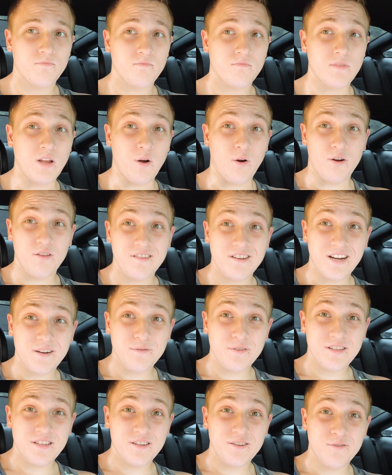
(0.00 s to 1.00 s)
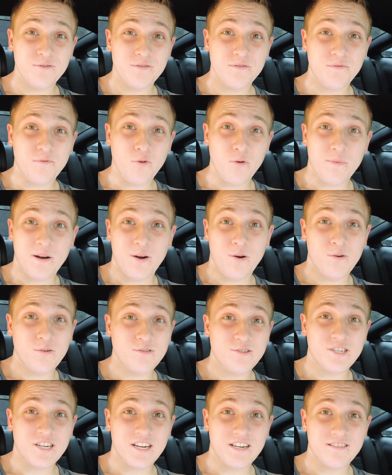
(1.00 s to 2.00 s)
Now all that I really use for my oil
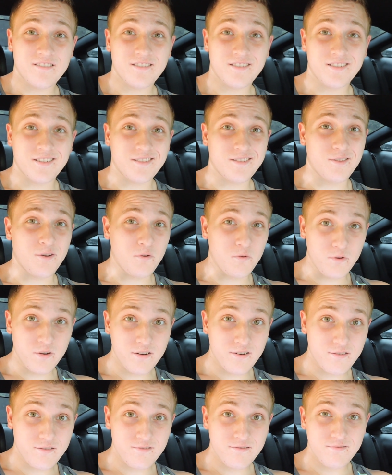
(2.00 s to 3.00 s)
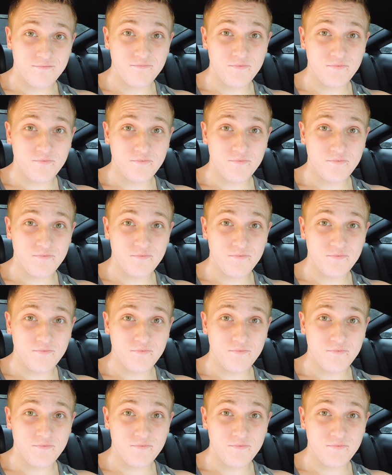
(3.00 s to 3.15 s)
changes is the oil,